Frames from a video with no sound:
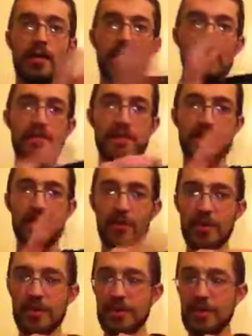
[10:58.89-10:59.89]
that I just
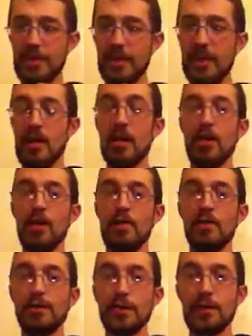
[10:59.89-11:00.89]
moistened
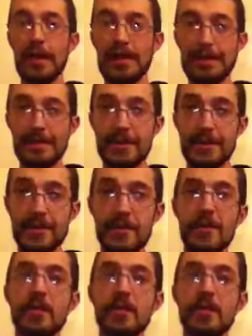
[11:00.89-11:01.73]
for 2 days.